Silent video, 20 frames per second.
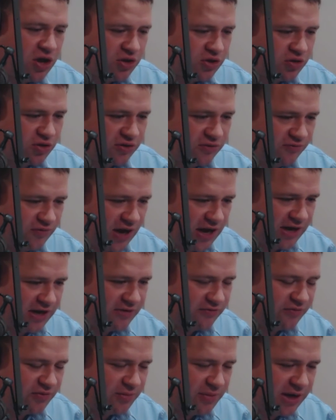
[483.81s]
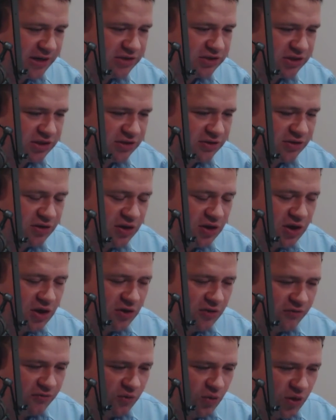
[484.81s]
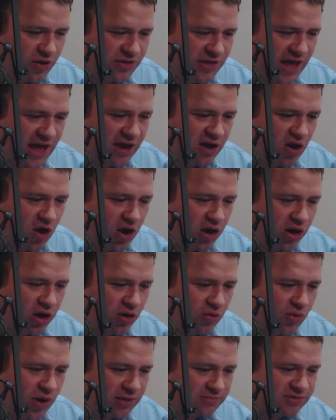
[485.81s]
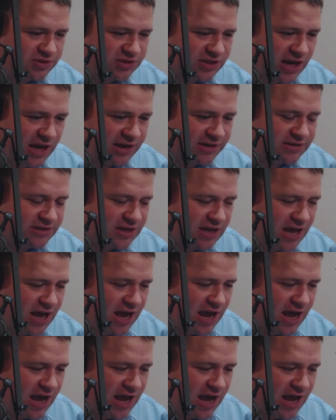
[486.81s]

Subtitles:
You can find information for that on our website,